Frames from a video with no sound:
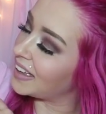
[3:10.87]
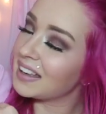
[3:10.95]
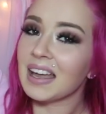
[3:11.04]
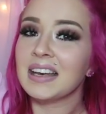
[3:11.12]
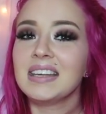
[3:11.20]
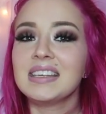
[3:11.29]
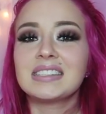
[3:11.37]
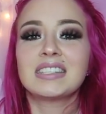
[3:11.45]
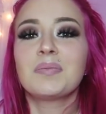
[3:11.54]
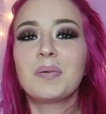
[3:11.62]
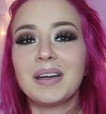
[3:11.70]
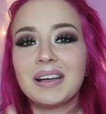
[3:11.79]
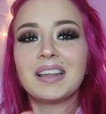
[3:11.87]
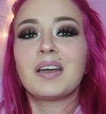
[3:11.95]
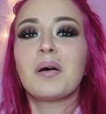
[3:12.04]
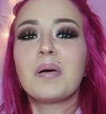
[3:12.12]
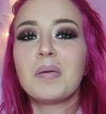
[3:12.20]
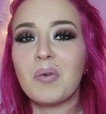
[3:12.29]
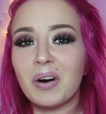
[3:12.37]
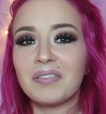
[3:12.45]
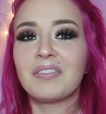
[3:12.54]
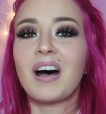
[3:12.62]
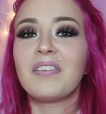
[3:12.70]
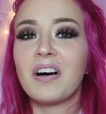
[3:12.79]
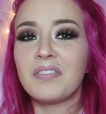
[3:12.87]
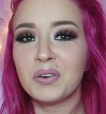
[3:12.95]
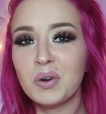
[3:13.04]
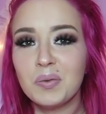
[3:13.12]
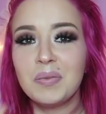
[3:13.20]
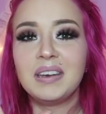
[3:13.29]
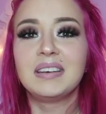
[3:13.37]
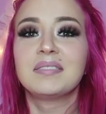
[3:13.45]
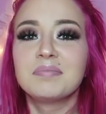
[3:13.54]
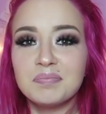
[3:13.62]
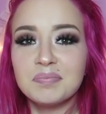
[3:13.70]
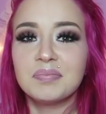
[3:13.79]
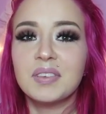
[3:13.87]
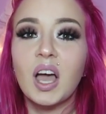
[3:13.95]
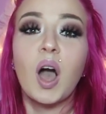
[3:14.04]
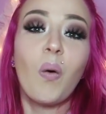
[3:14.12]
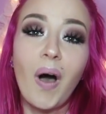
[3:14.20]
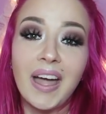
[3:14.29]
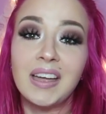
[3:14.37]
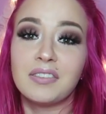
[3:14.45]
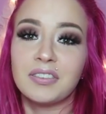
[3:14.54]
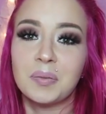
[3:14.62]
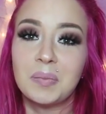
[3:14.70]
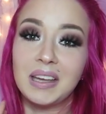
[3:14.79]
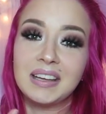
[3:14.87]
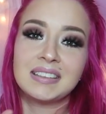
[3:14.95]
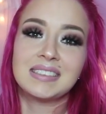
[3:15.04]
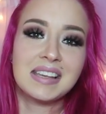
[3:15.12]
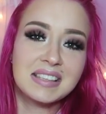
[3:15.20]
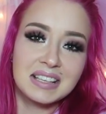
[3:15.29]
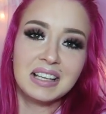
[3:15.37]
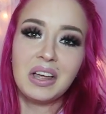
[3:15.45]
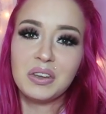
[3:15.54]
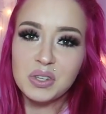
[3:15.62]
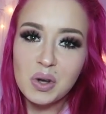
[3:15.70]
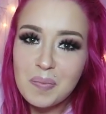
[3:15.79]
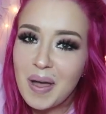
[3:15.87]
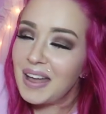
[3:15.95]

It needs to be a little bit more va-va-voom and kawaii for me. It's a little too